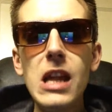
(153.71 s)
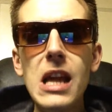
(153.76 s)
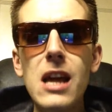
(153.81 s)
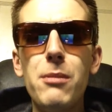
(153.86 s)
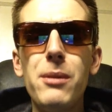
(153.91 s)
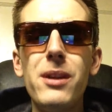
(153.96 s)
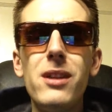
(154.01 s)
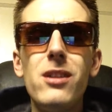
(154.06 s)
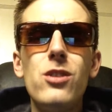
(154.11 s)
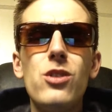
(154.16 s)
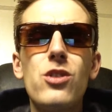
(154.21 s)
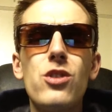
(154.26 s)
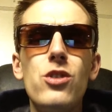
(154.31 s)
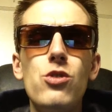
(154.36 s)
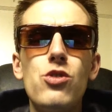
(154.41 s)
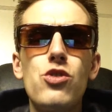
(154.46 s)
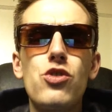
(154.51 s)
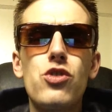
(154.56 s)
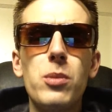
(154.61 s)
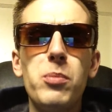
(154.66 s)
I mean, you can
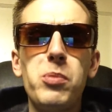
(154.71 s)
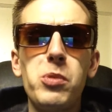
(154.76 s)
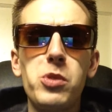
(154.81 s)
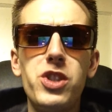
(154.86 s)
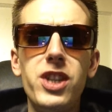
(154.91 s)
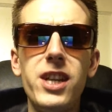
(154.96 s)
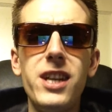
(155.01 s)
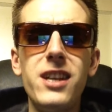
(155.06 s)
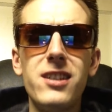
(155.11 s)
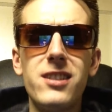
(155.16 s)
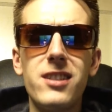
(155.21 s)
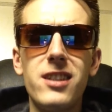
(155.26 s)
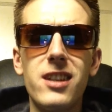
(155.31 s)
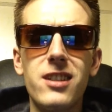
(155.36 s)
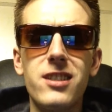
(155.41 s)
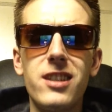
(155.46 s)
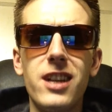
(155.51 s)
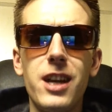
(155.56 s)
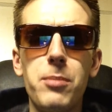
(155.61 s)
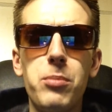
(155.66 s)
use Triple G as an
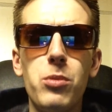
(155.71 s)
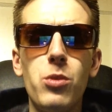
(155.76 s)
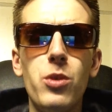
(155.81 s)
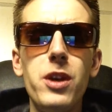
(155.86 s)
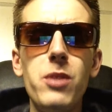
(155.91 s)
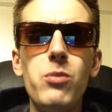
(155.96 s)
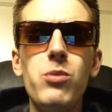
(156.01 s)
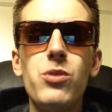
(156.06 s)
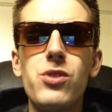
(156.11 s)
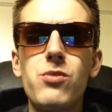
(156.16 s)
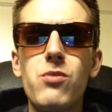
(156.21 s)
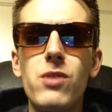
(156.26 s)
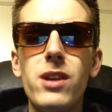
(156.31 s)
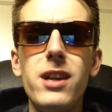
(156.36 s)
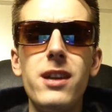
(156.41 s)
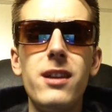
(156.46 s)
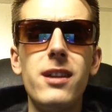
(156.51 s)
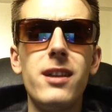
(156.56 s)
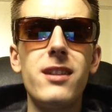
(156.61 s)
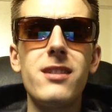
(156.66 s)
example. He was
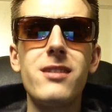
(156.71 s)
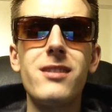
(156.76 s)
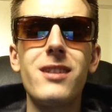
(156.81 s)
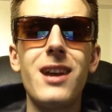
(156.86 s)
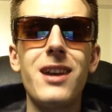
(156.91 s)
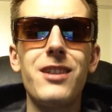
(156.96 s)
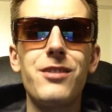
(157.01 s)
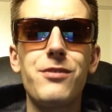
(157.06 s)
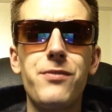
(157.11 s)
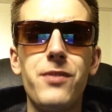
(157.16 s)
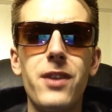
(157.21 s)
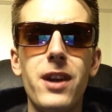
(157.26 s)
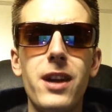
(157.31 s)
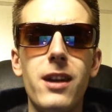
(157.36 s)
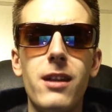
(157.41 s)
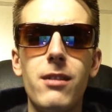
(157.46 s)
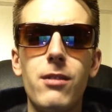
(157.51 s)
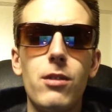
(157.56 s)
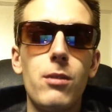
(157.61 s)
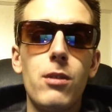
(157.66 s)
he, in his last
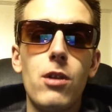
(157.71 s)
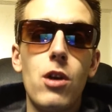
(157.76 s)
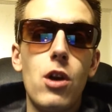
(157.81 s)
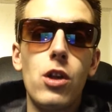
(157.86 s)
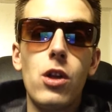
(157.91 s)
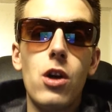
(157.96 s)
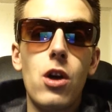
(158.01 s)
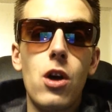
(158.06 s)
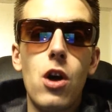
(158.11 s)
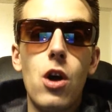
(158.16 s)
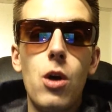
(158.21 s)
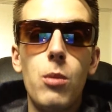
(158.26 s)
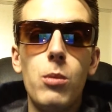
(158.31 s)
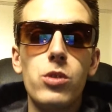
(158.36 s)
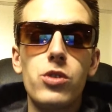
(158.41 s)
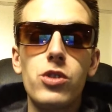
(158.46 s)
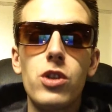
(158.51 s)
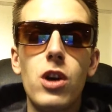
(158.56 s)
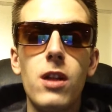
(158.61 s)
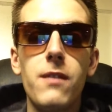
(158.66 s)
fight and
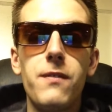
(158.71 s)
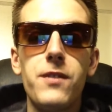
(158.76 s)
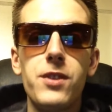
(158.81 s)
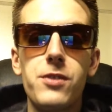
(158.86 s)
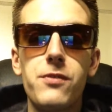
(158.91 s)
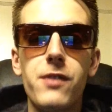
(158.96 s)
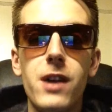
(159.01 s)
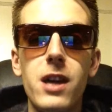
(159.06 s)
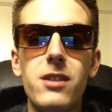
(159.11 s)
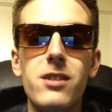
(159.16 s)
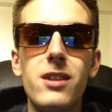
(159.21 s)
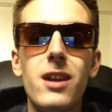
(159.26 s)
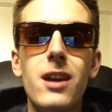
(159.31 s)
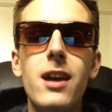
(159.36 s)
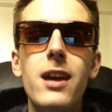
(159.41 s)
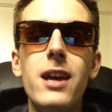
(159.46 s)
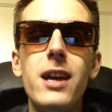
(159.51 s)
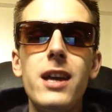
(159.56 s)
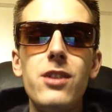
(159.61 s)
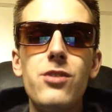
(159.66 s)
almost all of his fights,
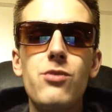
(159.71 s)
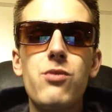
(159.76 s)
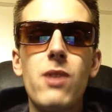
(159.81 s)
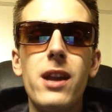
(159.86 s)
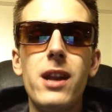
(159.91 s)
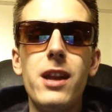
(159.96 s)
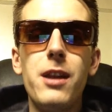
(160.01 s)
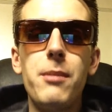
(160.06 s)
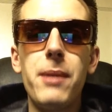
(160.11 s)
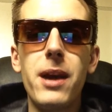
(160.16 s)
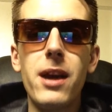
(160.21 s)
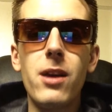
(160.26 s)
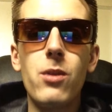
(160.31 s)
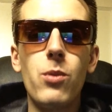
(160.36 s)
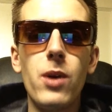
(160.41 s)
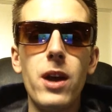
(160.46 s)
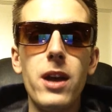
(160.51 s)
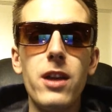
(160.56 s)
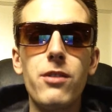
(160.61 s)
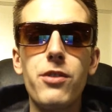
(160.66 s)
he's ready to make
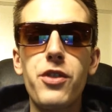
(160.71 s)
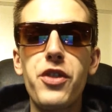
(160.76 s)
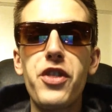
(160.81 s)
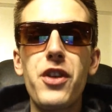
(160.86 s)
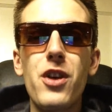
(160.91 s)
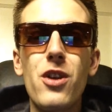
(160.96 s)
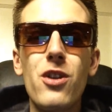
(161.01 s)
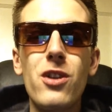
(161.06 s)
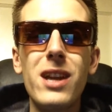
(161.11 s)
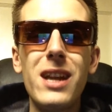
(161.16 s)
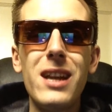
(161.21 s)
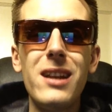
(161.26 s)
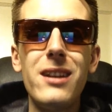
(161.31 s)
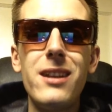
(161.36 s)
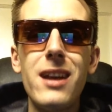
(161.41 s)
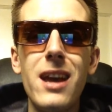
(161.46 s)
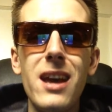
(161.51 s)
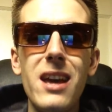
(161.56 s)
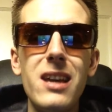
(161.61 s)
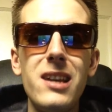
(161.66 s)
weight 30
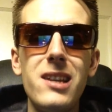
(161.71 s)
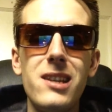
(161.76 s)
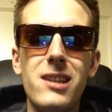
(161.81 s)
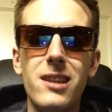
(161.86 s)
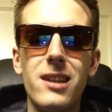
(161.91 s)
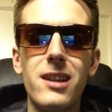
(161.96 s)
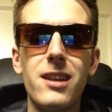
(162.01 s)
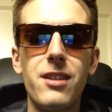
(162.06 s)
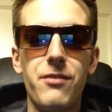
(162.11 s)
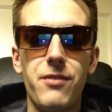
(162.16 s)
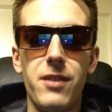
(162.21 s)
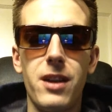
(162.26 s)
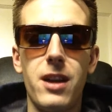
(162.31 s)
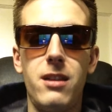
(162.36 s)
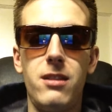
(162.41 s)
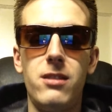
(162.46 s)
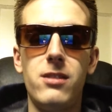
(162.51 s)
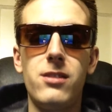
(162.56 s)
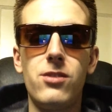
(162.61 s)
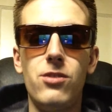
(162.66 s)
days in
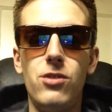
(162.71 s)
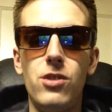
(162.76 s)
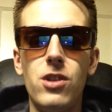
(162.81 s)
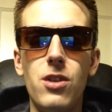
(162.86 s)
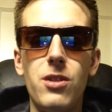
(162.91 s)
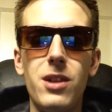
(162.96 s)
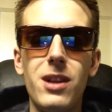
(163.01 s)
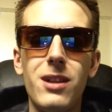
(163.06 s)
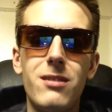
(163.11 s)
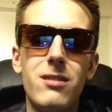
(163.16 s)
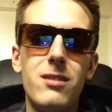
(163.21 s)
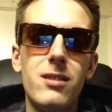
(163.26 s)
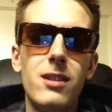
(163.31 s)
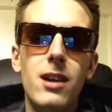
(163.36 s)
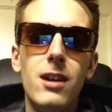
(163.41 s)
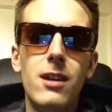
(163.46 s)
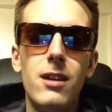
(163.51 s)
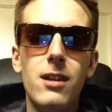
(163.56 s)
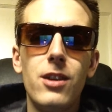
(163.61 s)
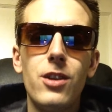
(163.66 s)
advance. You know, that's
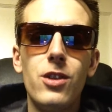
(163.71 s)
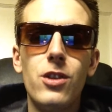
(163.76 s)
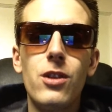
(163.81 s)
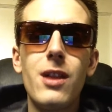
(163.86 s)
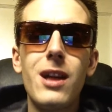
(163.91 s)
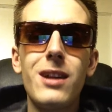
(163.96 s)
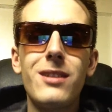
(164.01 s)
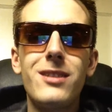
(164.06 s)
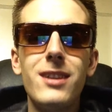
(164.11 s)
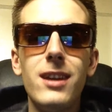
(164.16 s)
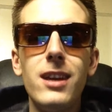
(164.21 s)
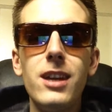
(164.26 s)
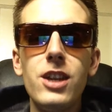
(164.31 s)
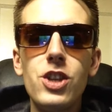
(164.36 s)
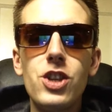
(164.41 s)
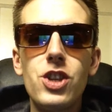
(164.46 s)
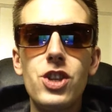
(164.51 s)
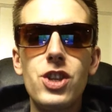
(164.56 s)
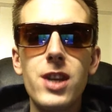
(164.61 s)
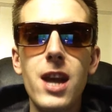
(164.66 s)
you know, that's
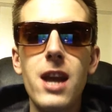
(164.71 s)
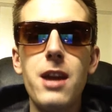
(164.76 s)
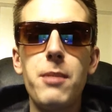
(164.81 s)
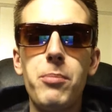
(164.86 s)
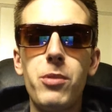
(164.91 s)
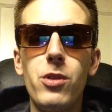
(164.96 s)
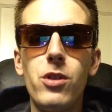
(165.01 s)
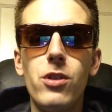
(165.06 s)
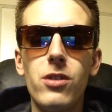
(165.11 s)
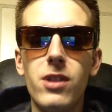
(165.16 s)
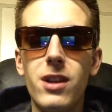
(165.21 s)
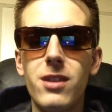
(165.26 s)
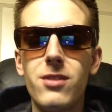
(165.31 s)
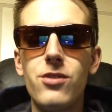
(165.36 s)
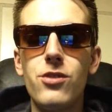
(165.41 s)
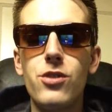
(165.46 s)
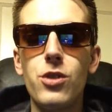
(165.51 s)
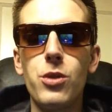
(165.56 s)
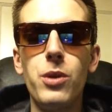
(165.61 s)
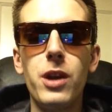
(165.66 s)
in shape, you know,
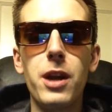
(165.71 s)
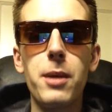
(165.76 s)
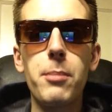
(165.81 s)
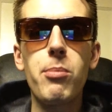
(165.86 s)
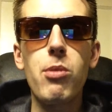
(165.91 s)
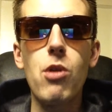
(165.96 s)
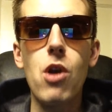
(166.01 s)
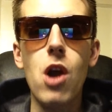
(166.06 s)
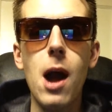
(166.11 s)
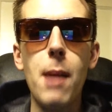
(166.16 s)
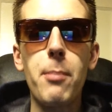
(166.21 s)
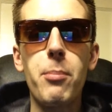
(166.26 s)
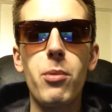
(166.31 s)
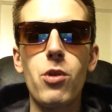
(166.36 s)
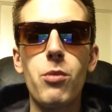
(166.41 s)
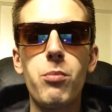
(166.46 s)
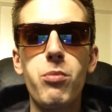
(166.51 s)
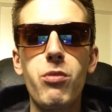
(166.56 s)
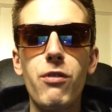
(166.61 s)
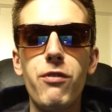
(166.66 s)
that's doing it
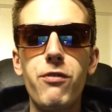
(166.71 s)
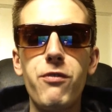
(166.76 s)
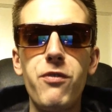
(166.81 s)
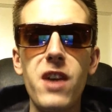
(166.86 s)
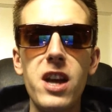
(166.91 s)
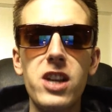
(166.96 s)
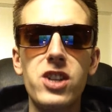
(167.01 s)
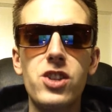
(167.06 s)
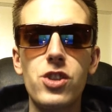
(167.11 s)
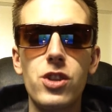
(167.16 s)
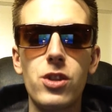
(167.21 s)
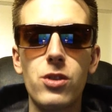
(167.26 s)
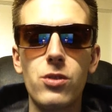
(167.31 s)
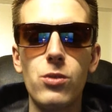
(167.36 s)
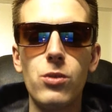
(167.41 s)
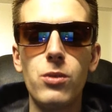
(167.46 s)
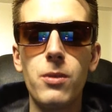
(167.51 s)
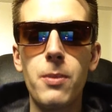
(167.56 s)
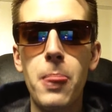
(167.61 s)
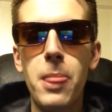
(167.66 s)
proper,
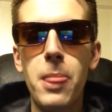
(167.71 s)
professional.